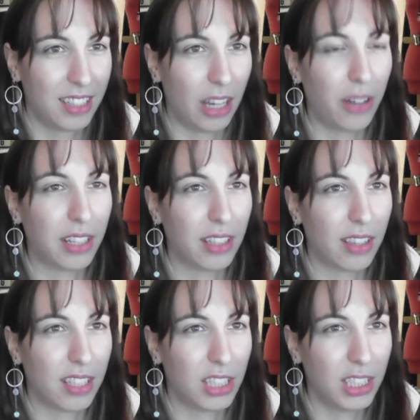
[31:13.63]
Okay,
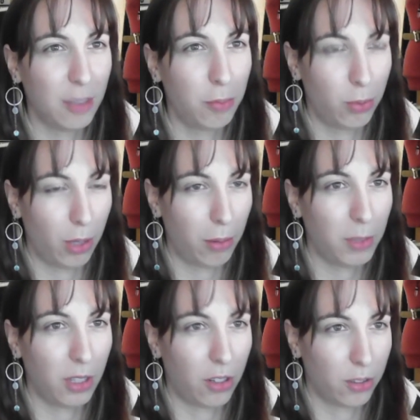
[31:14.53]
she's
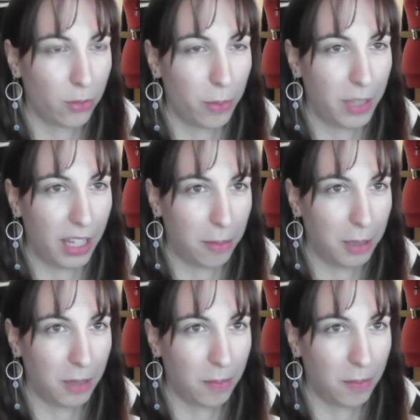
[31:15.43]
probably also from the anime,